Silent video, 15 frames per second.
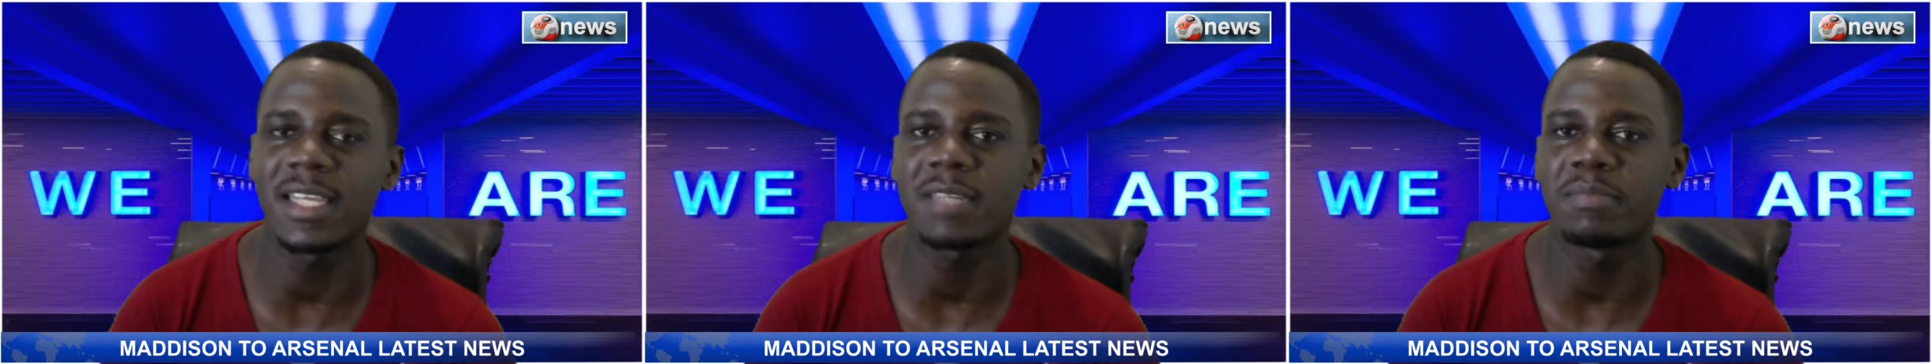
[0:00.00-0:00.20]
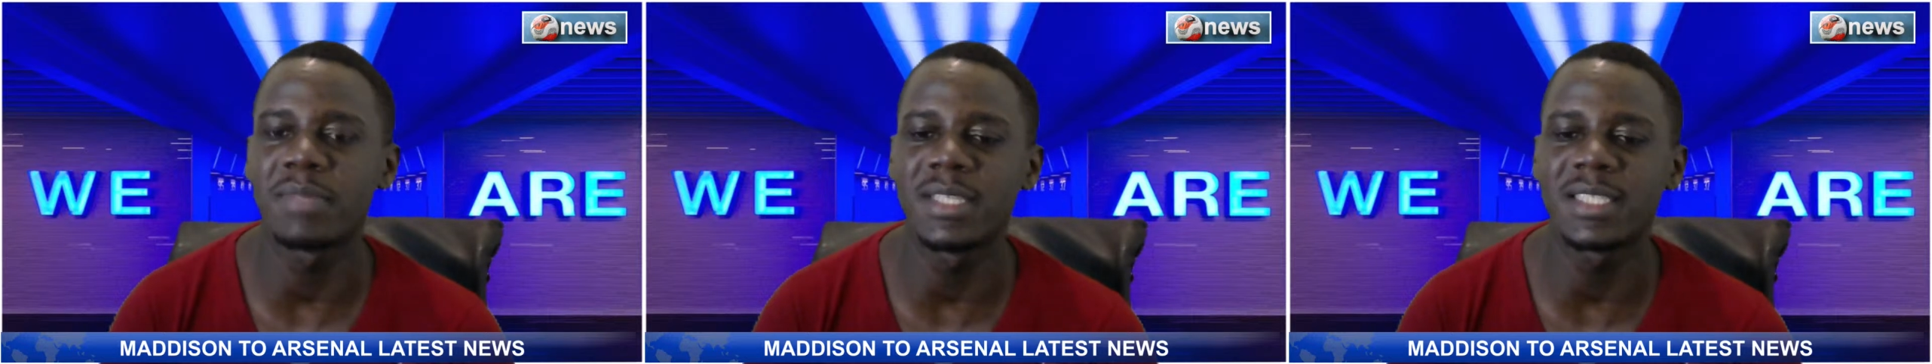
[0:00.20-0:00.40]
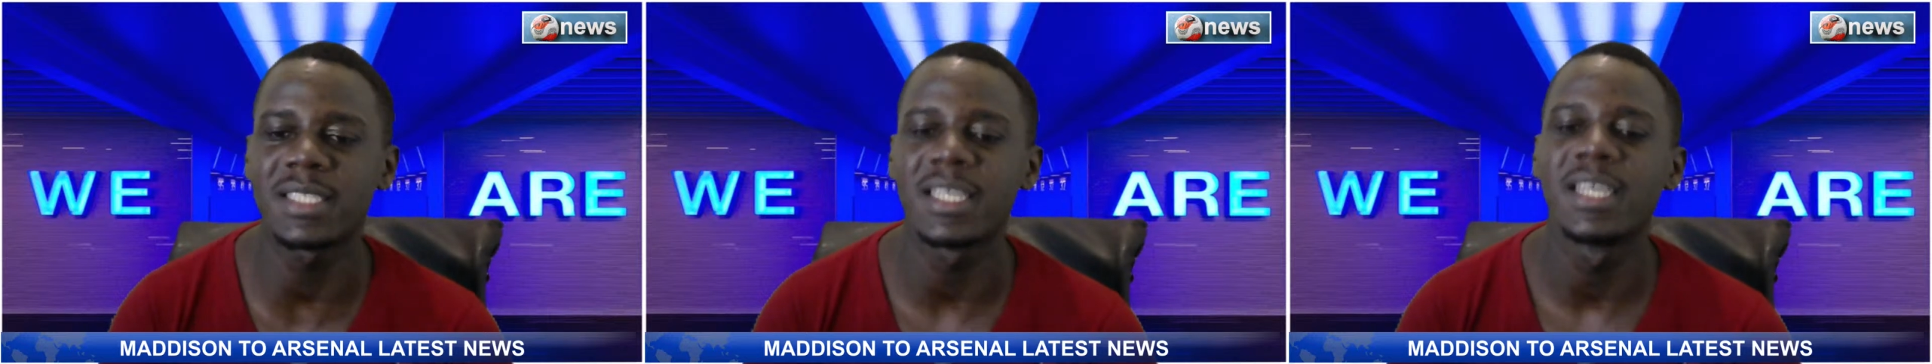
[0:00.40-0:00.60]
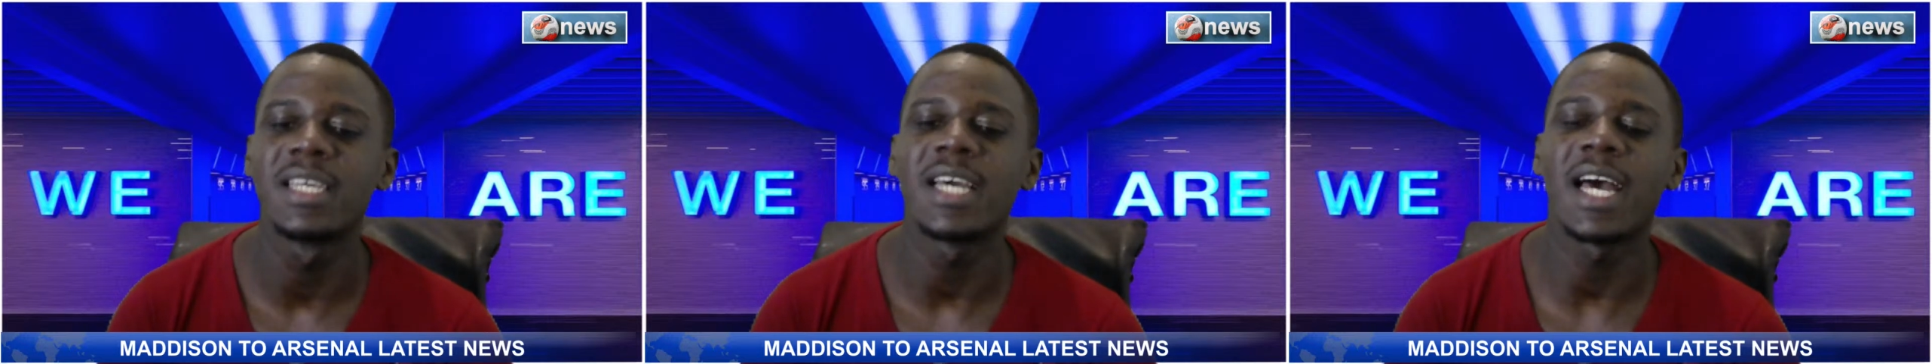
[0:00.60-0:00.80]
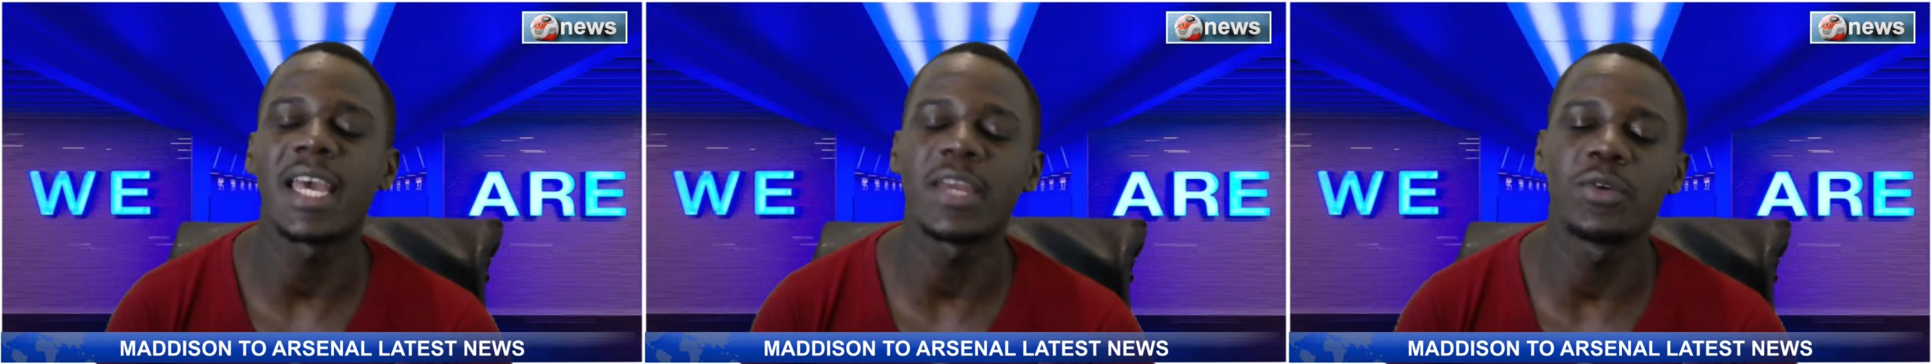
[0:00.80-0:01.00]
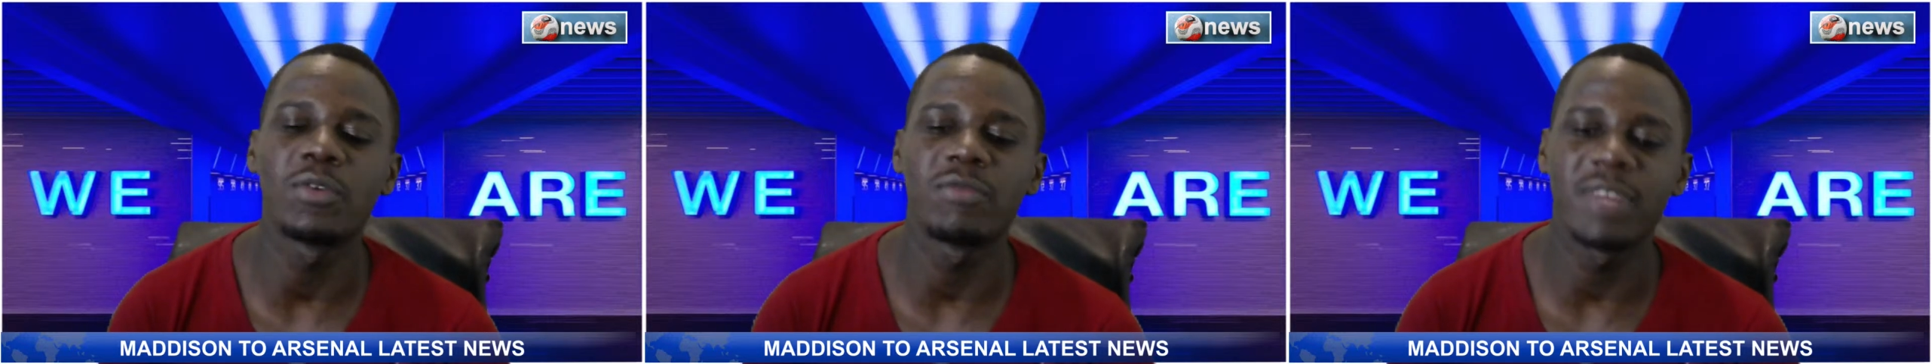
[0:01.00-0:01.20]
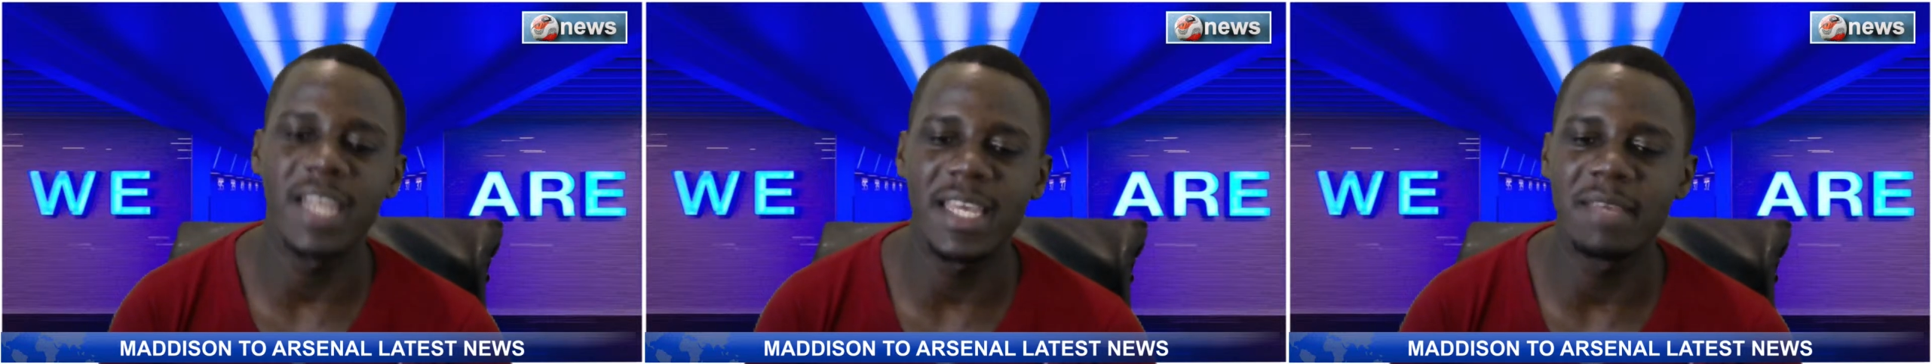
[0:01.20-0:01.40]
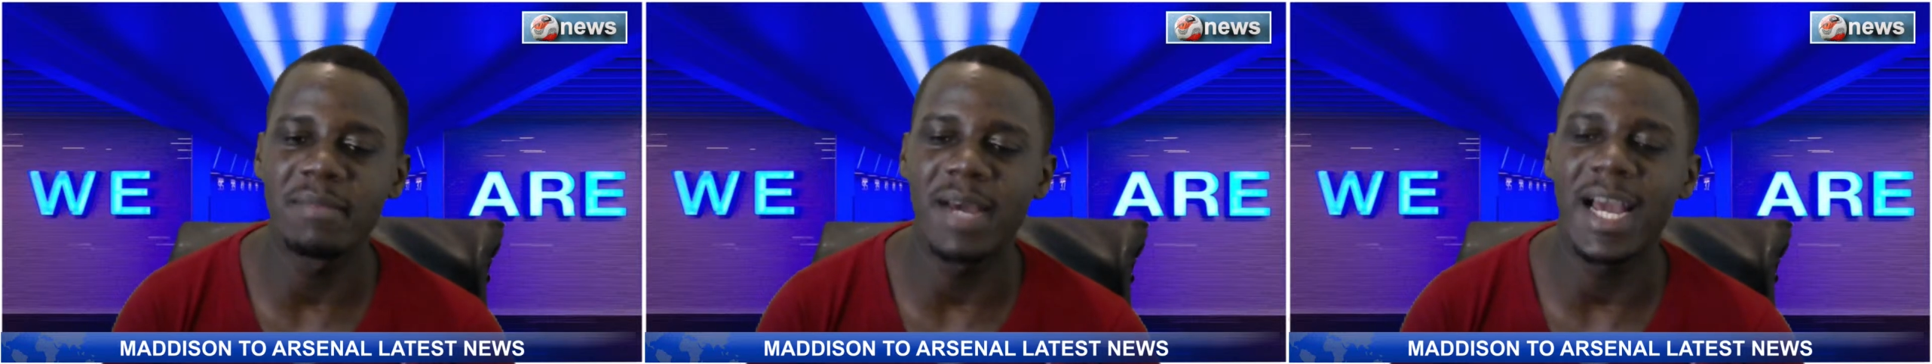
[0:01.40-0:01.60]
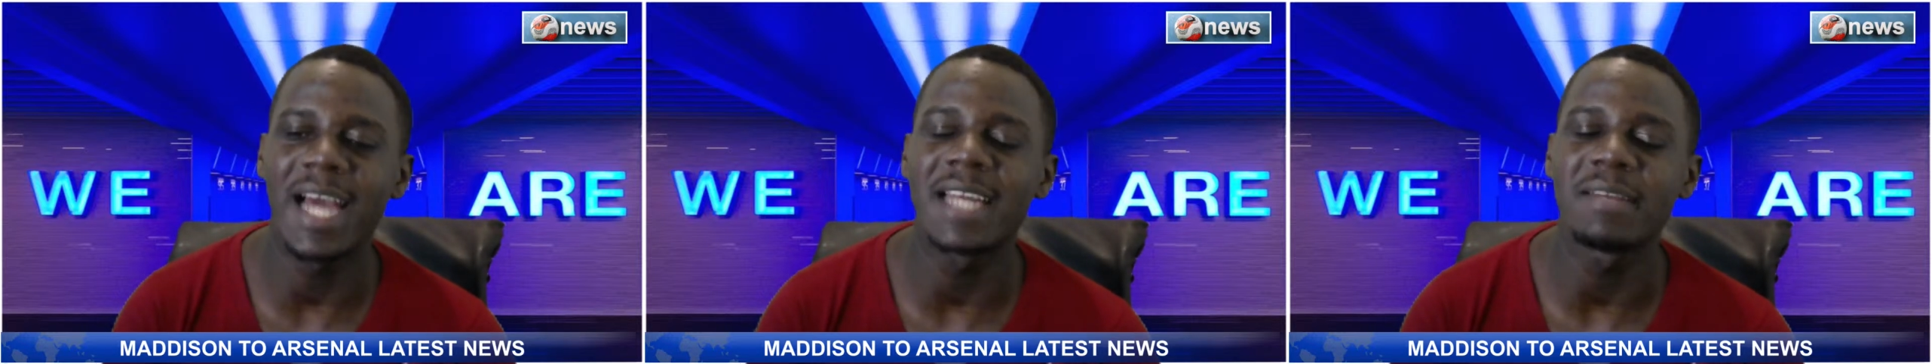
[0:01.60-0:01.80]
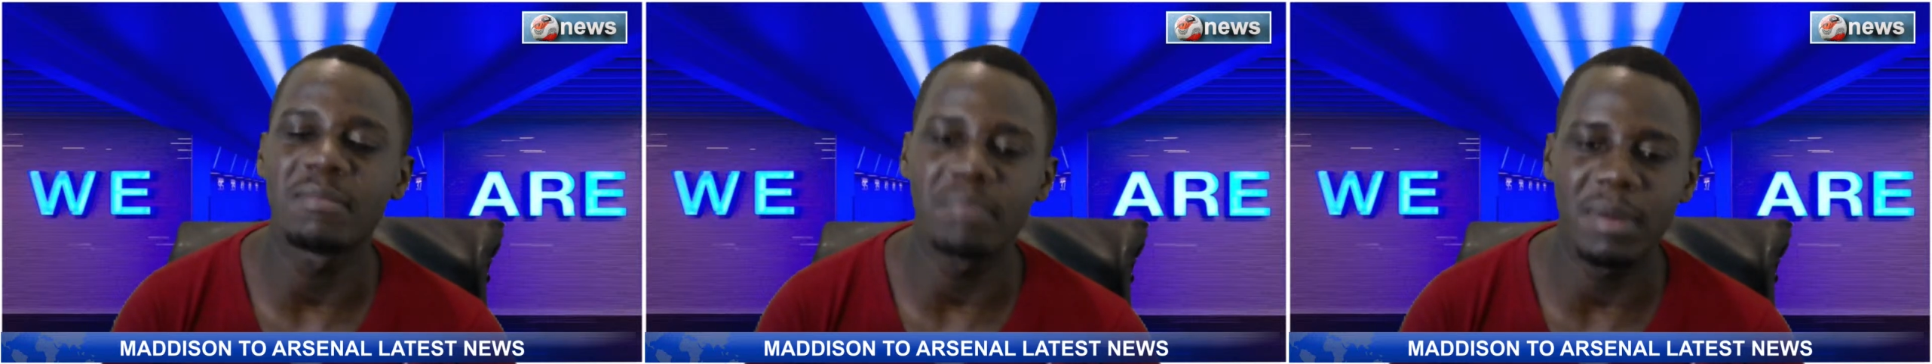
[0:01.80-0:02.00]
That means ahead of Neymar
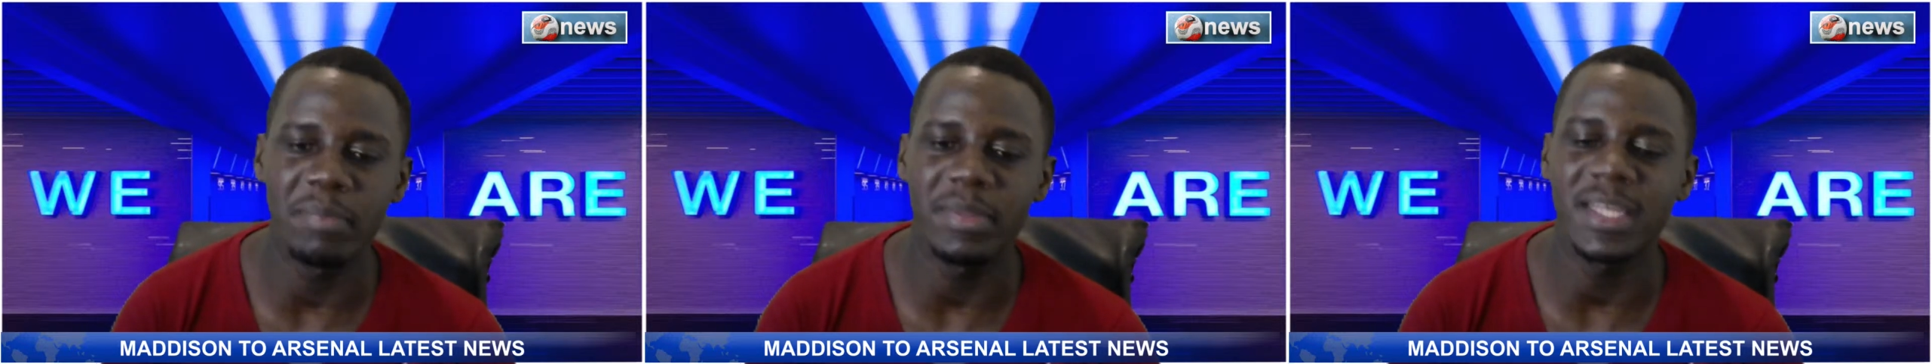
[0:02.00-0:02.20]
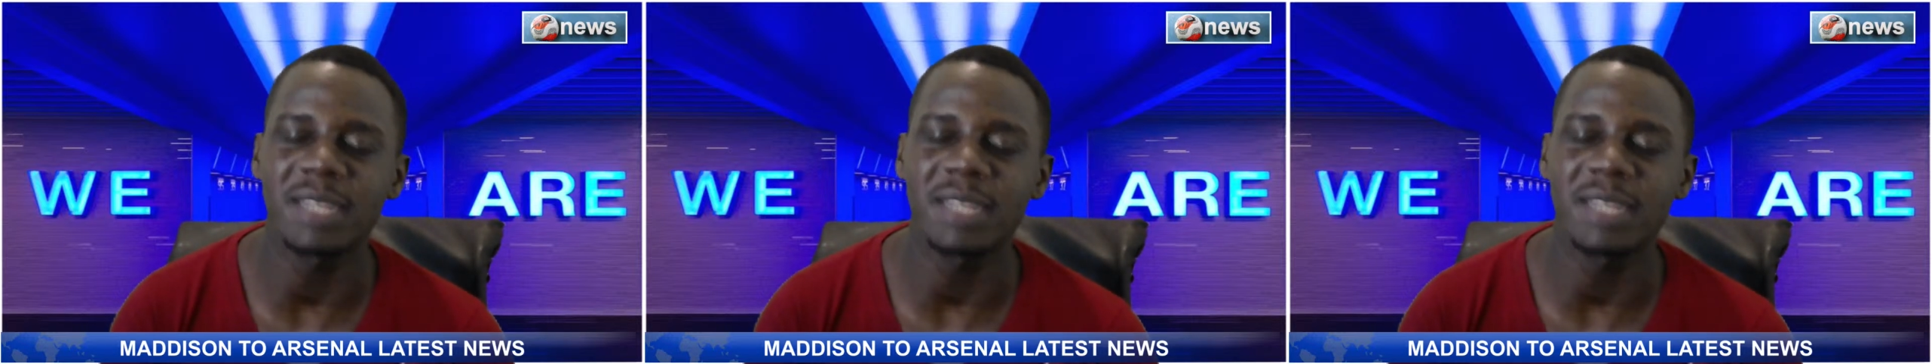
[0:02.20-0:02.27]
and Mbappe.